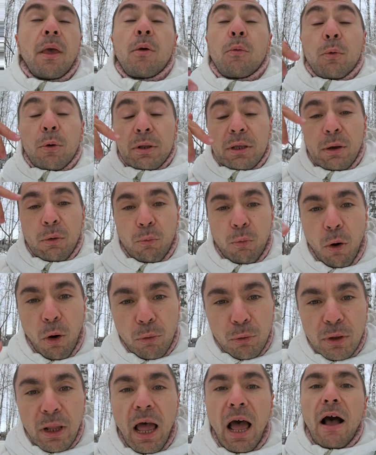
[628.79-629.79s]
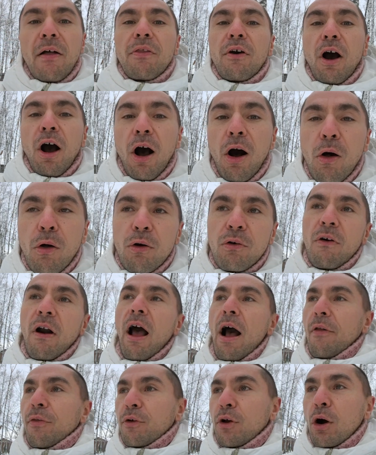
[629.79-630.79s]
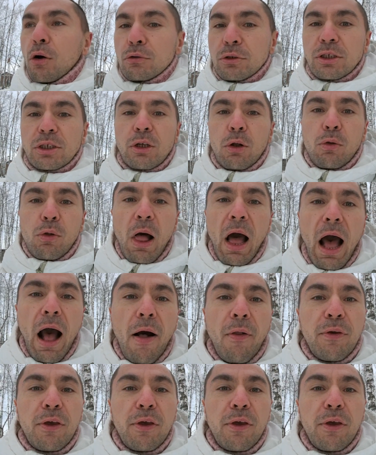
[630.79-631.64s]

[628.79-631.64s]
what he wrote down, the whole crowd goes so loud.